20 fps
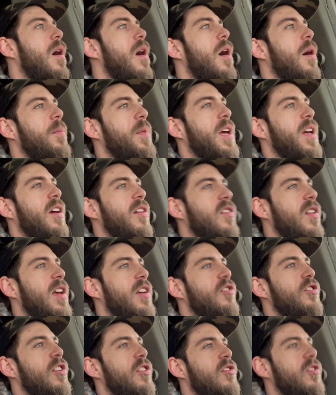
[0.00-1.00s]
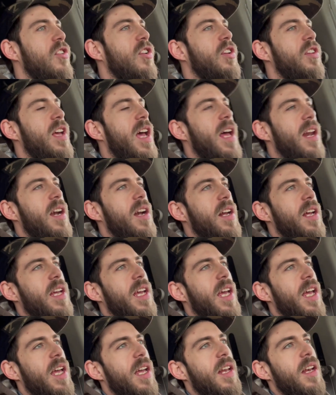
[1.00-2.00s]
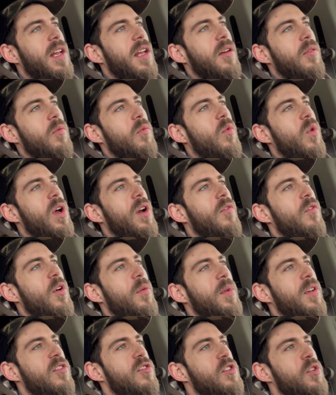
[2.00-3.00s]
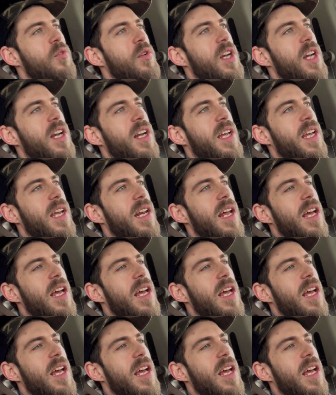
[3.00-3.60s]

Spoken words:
because I just looked at it again, and one of them is doing it again.